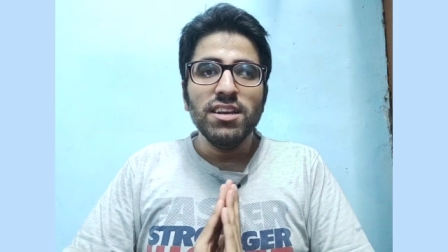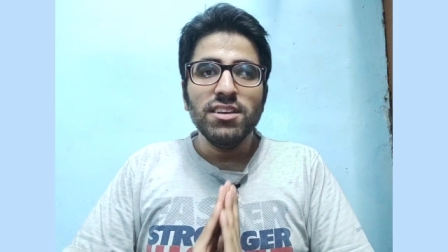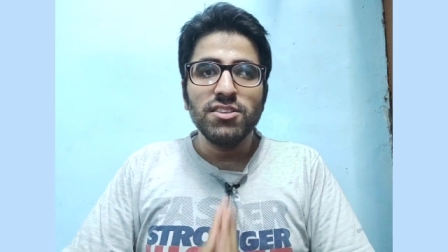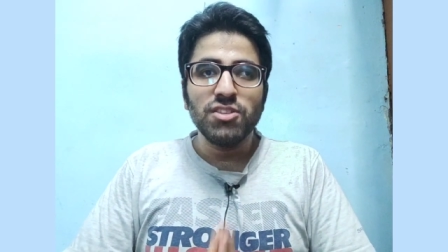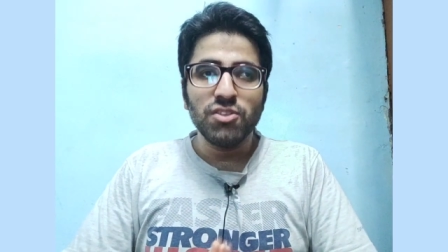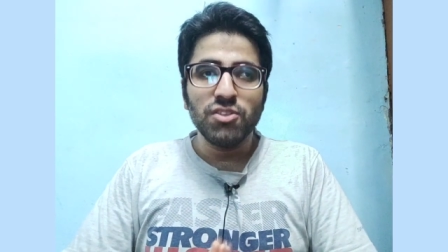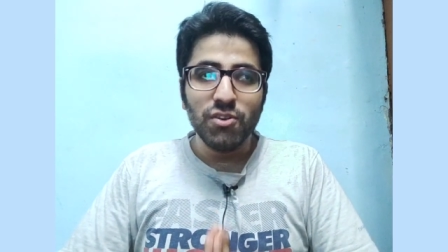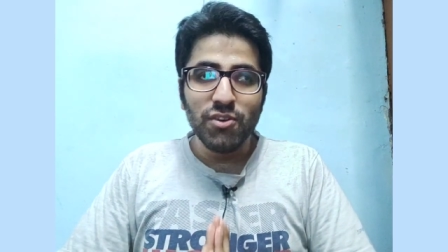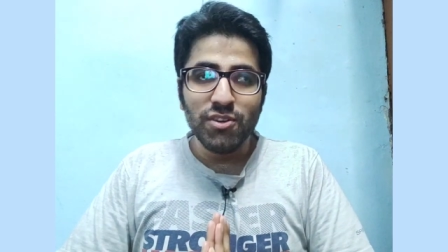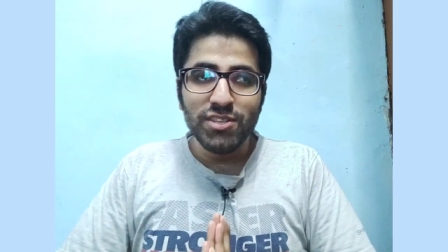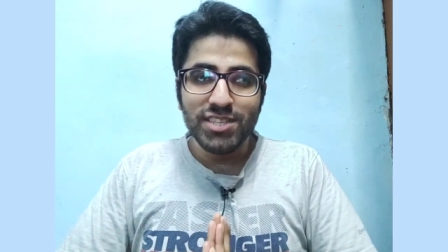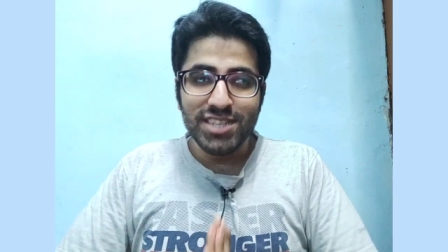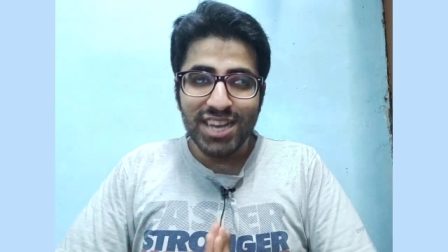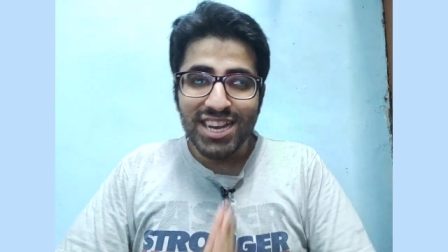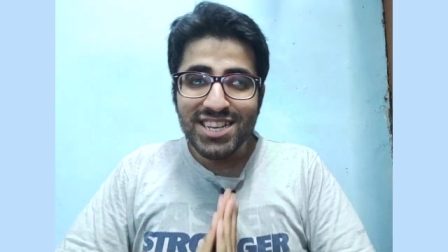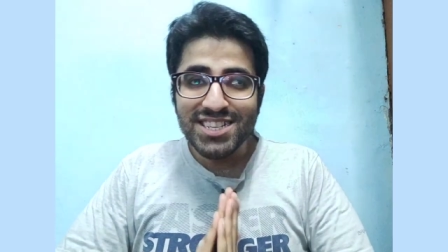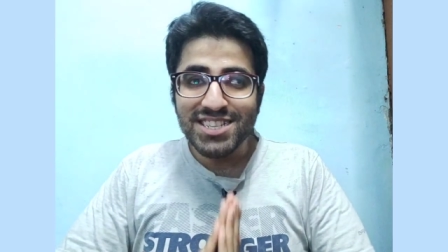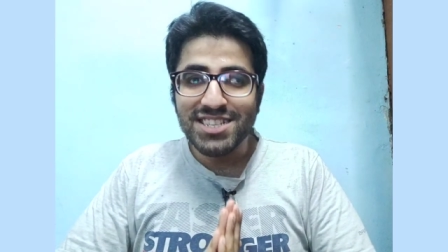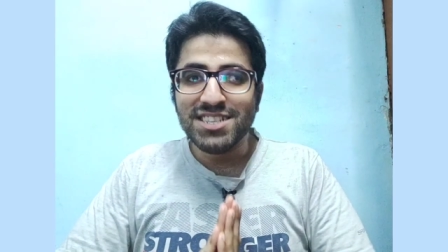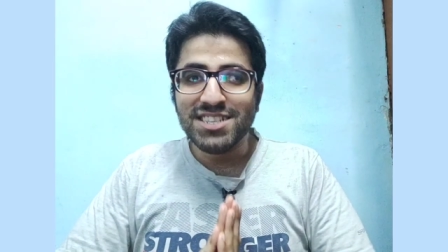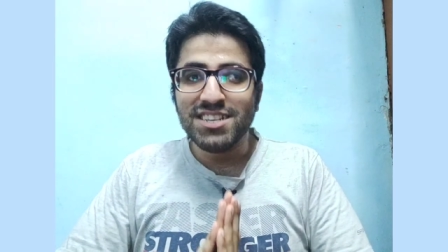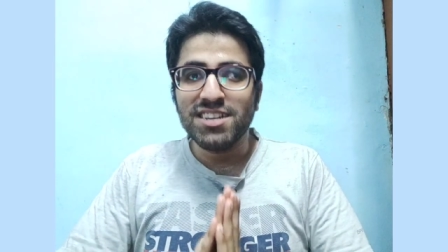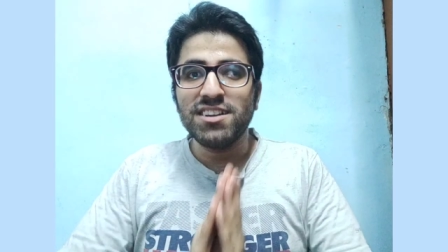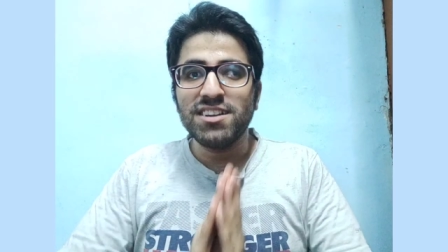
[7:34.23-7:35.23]
So
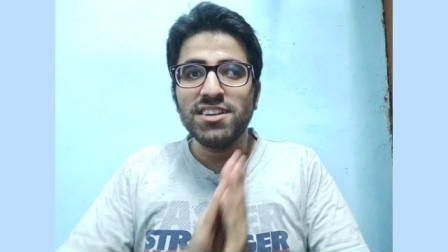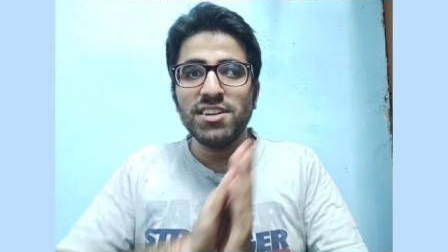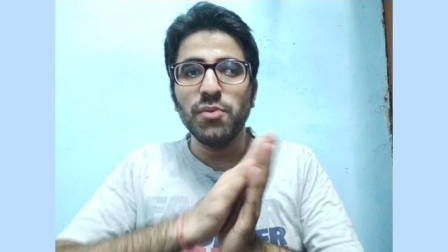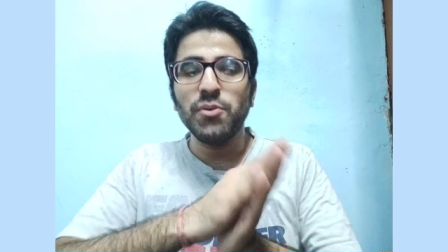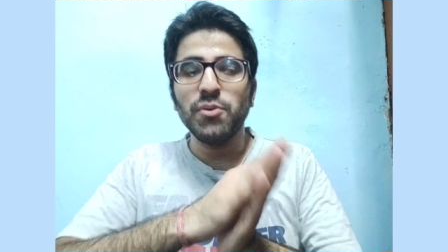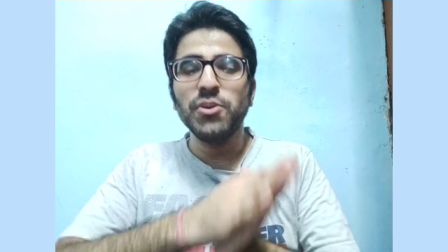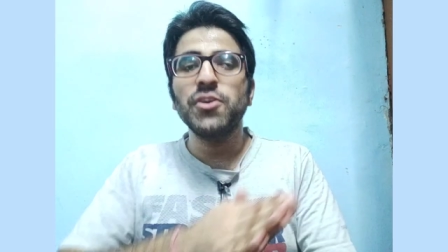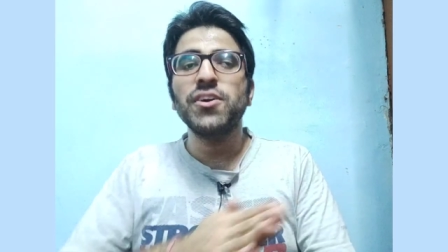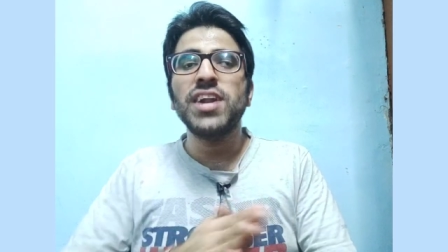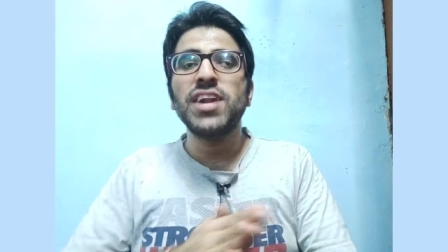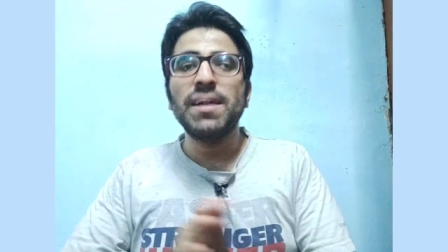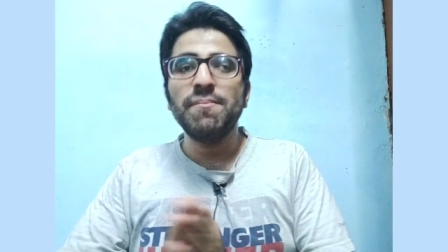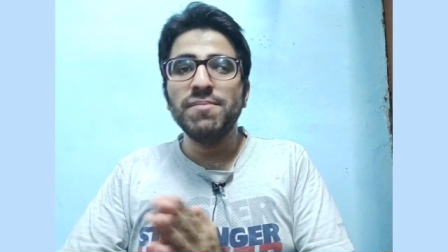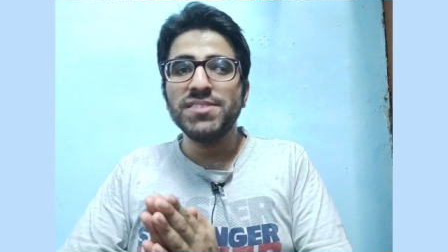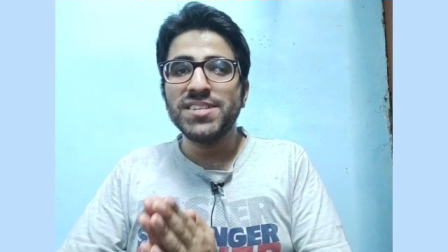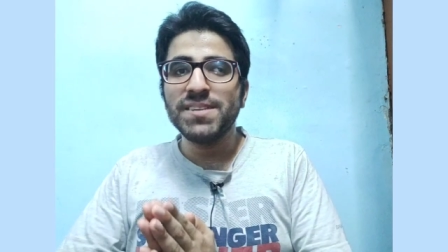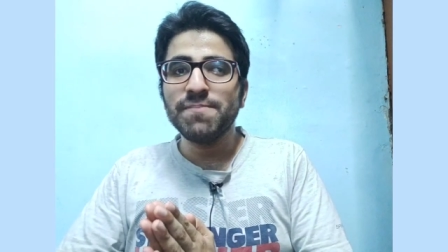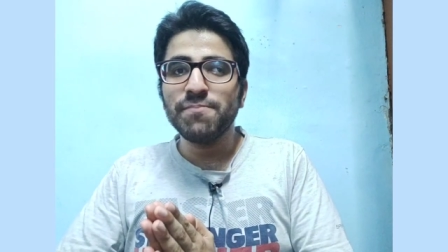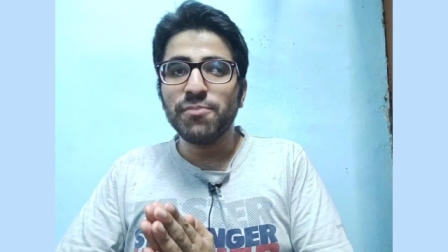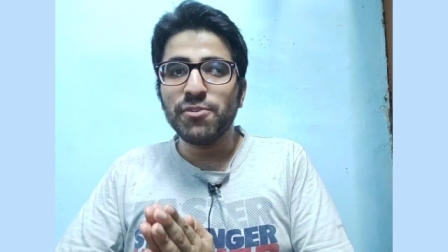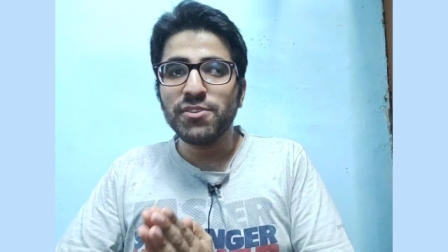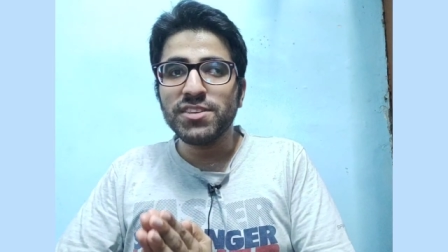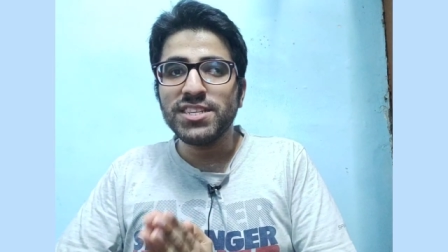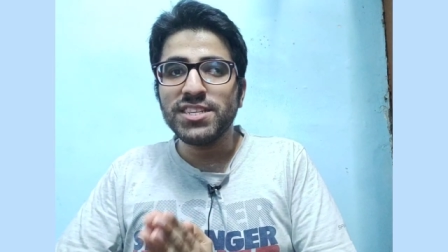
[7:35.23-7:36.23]
just do your
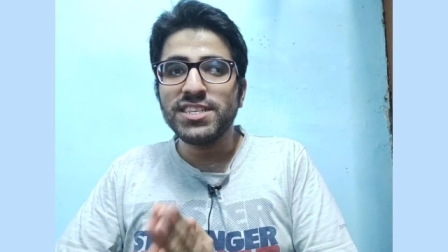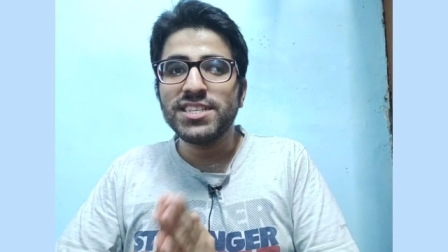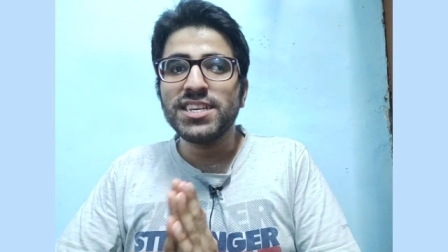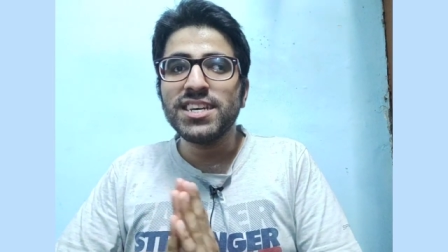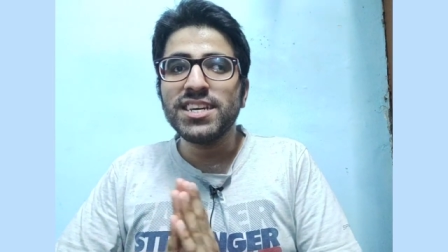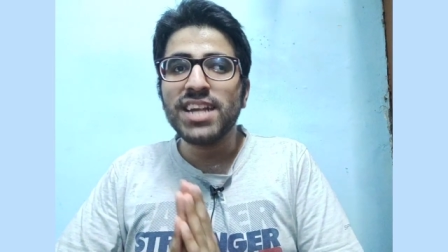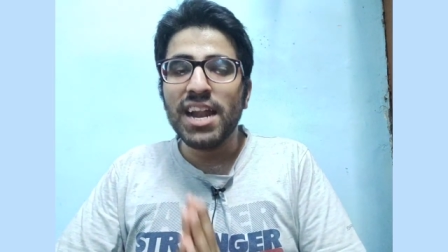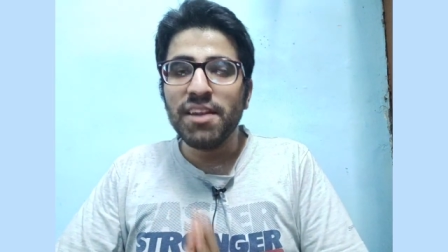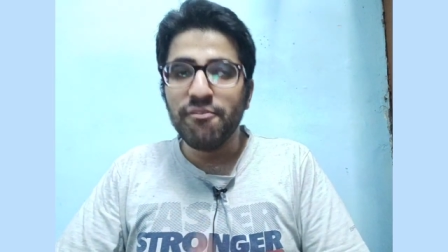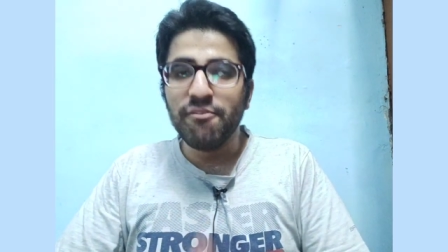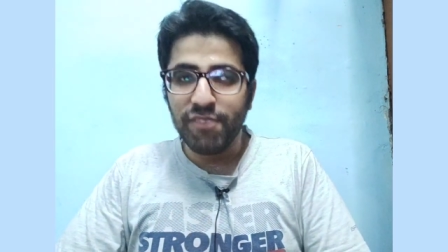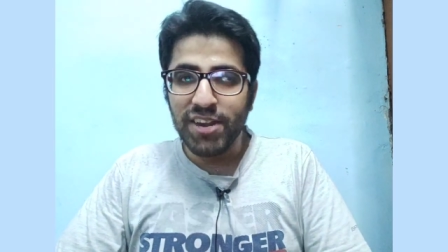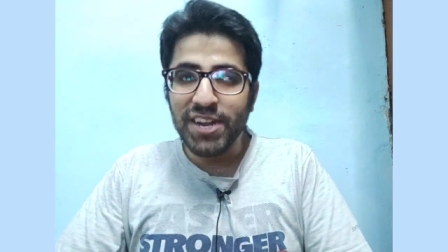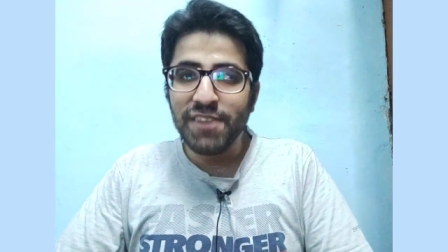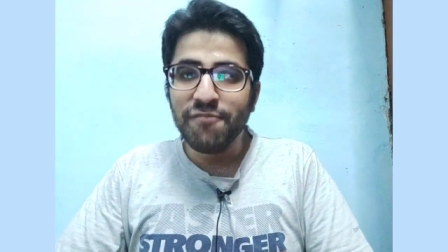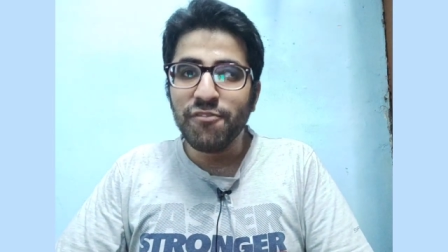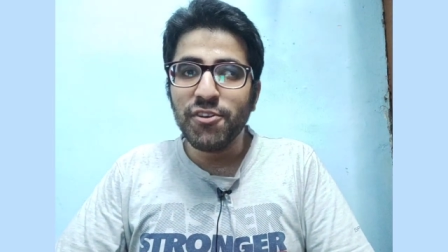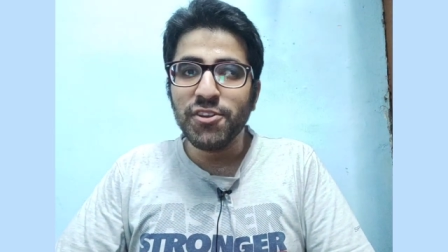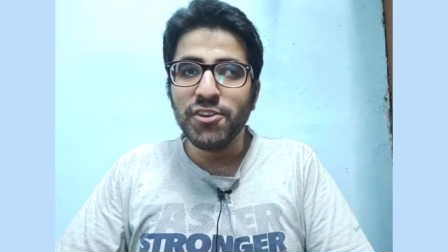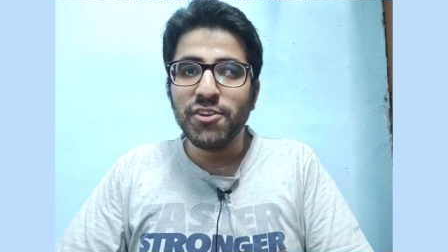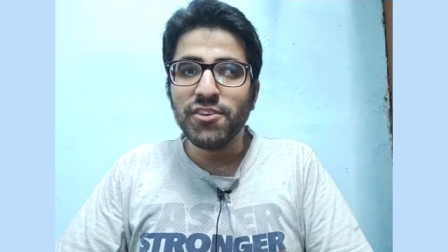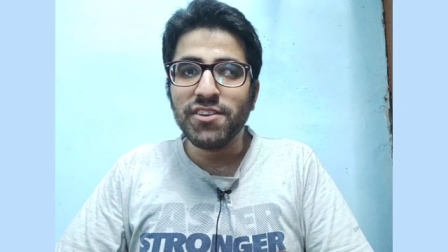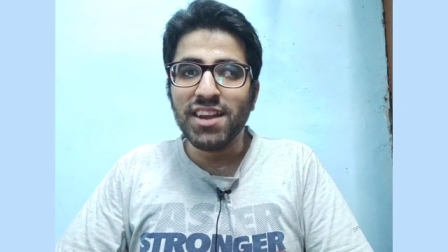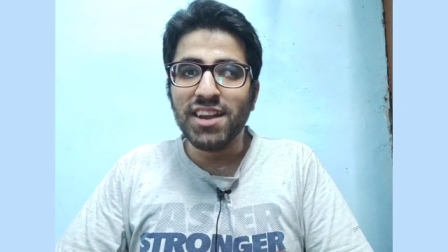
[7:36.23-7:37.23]
admission procedure and wait
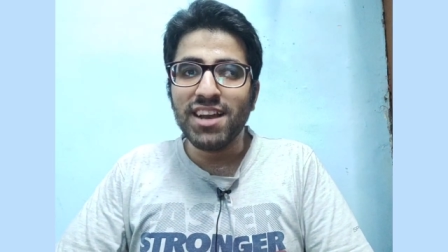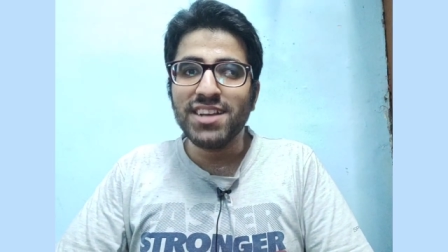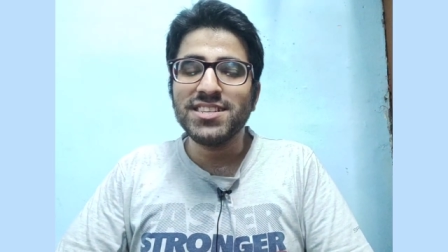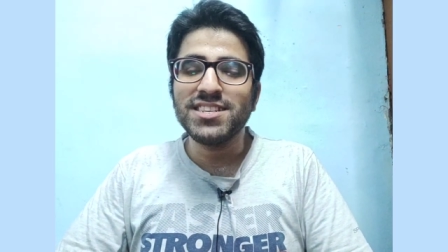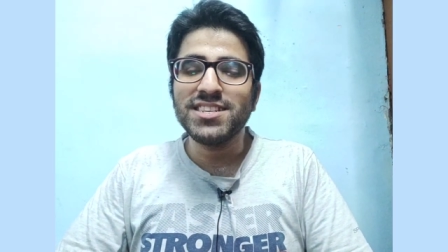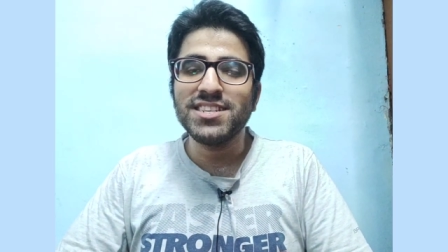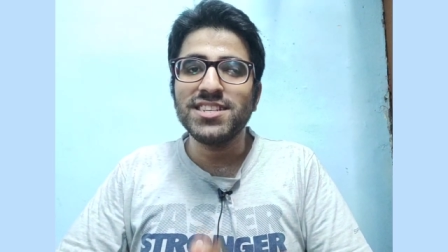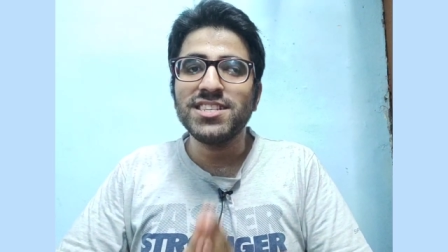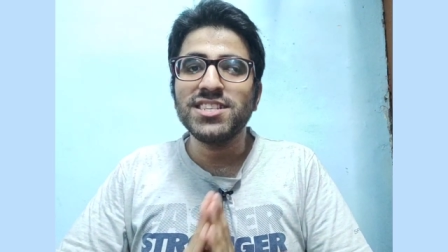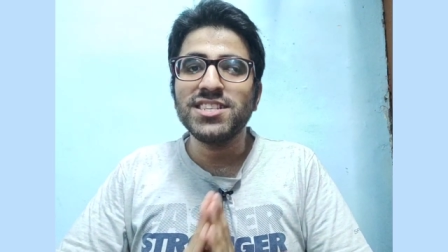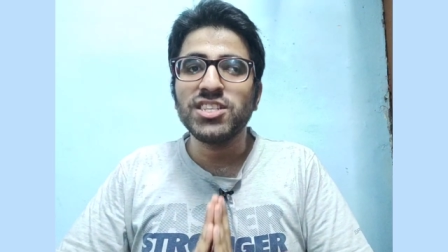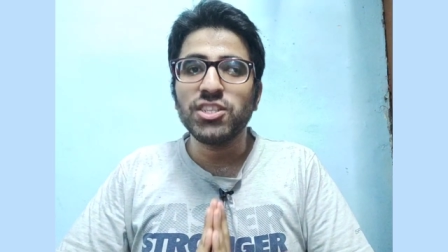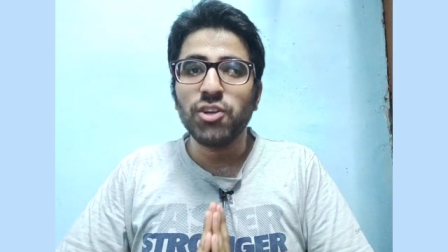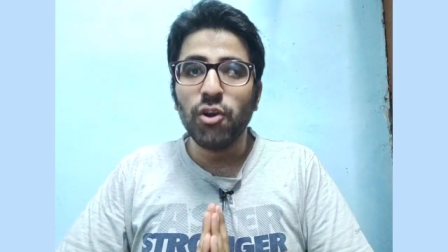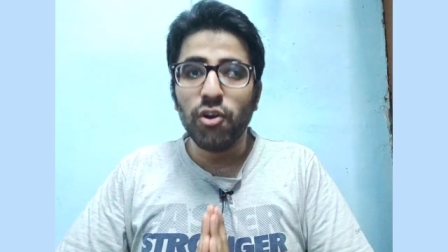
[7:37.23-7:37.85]
for your classes.